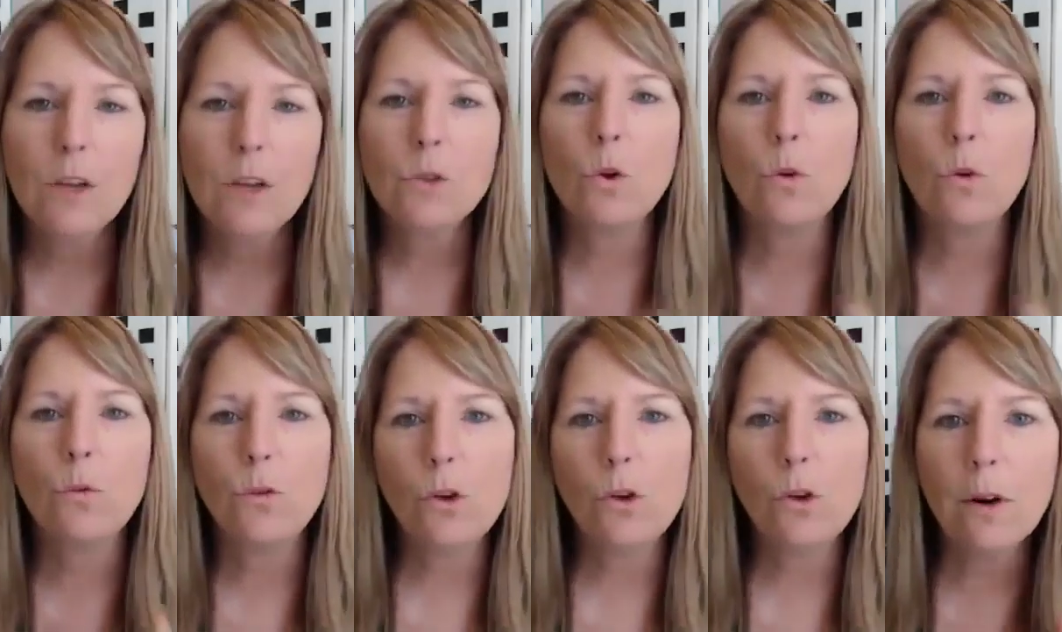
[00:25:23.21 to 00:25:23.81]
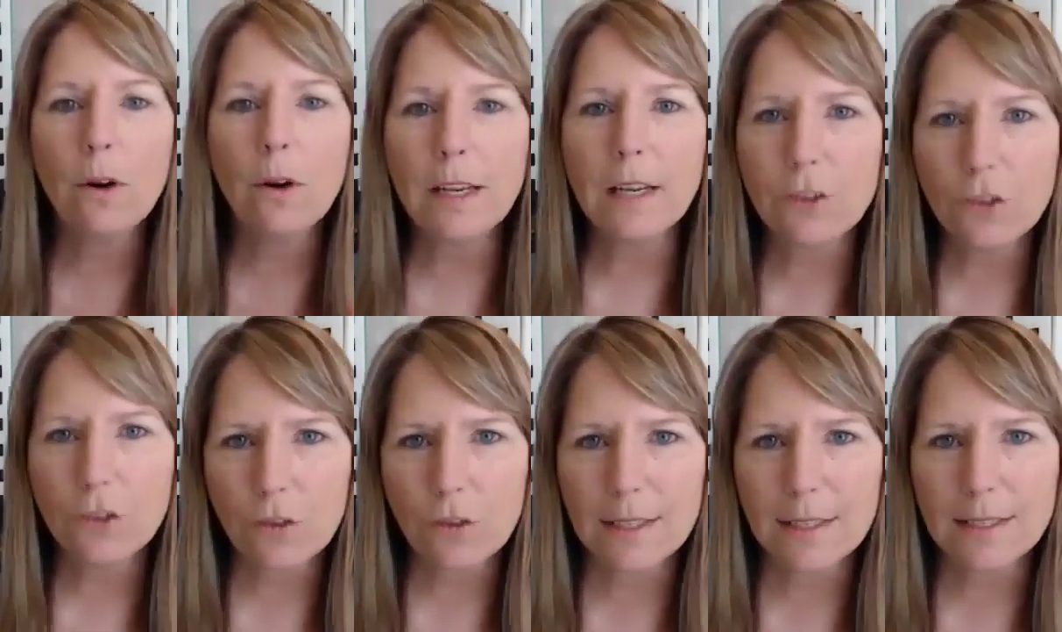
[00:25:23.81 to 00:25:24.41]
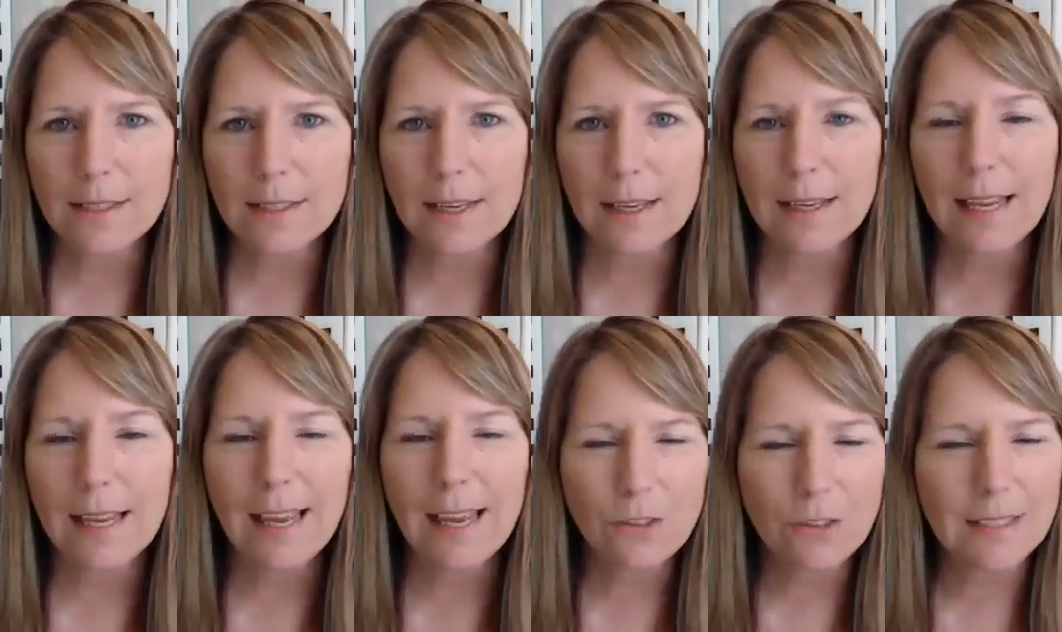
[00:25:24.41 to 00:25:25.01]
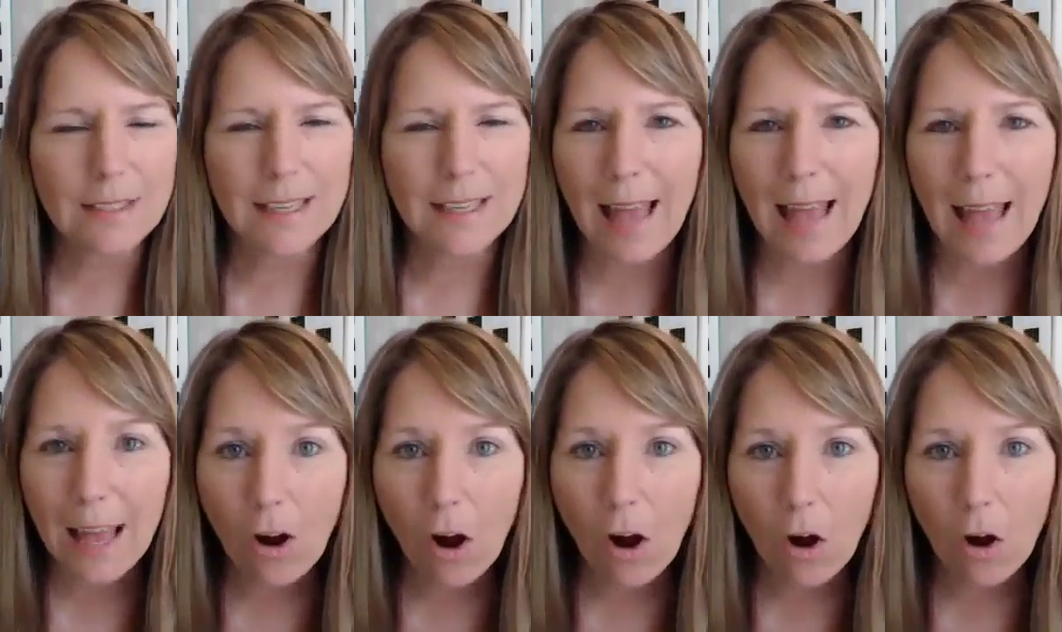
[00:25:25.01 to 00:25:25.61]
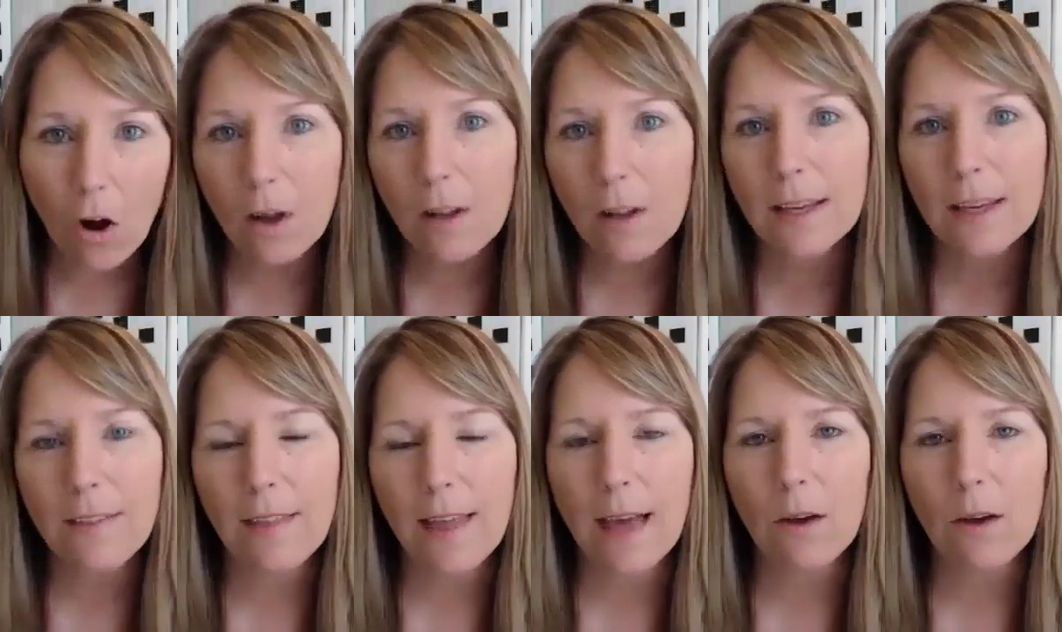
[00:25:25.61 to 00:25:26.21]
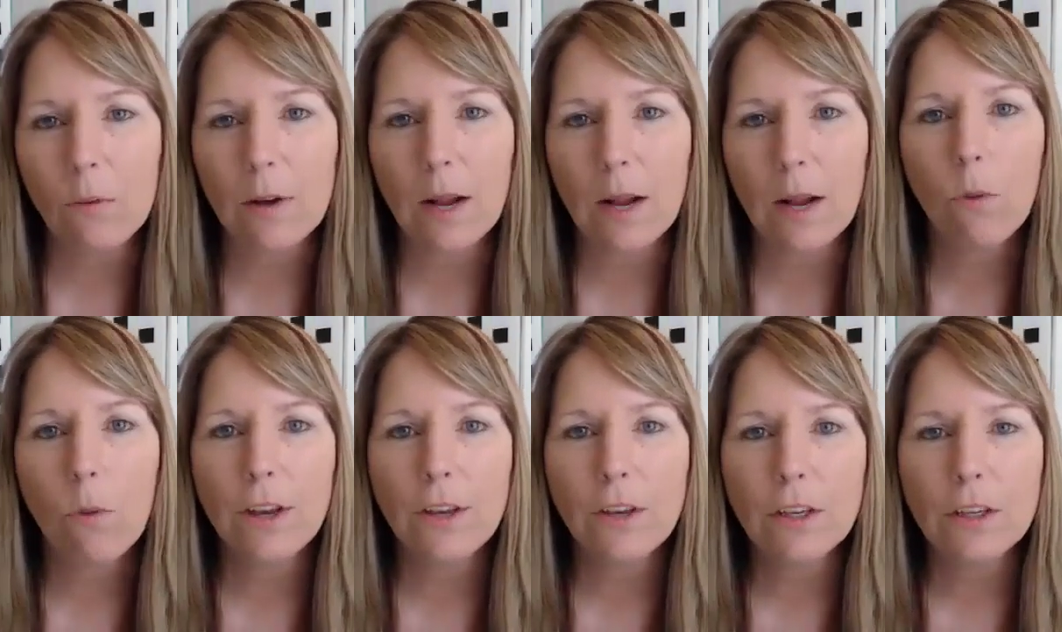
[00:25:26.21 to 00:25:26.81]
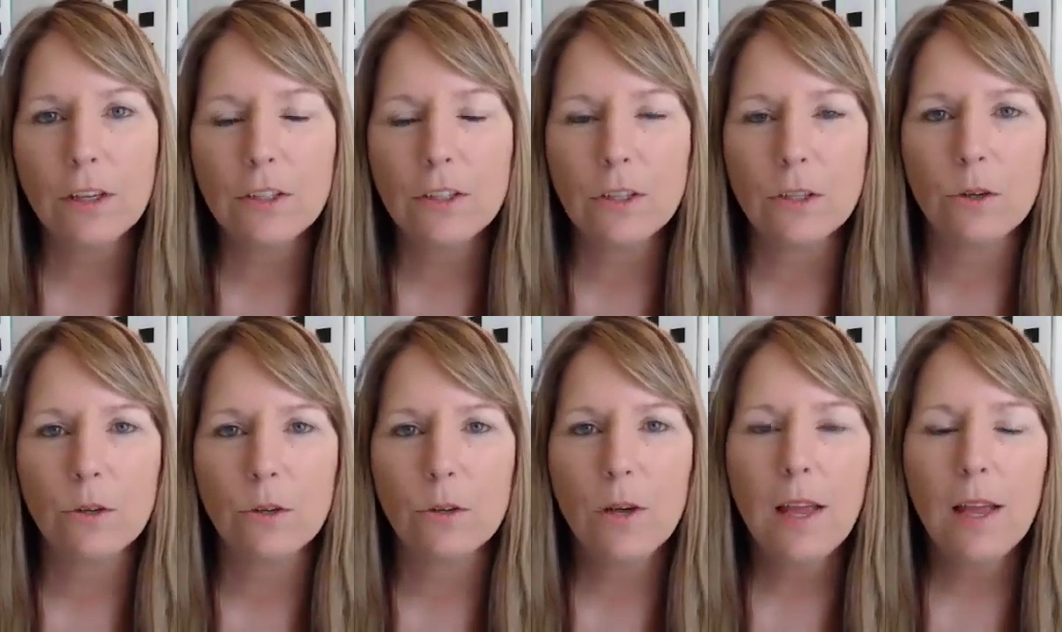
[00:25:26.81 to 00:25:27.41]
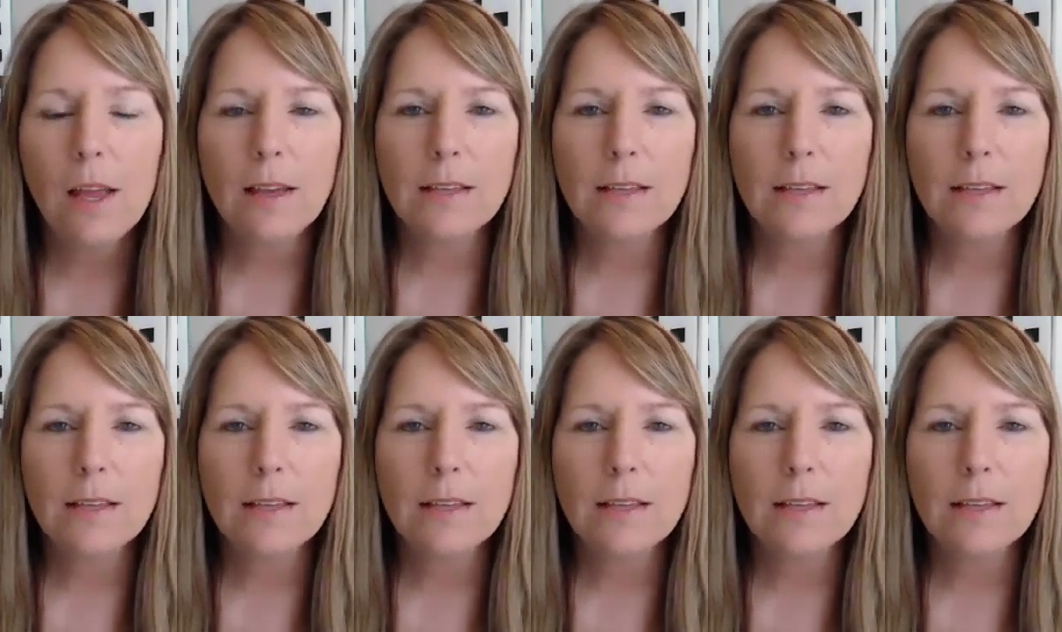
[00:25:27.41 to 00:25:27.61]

So if you are interested at all in that, what I want you to do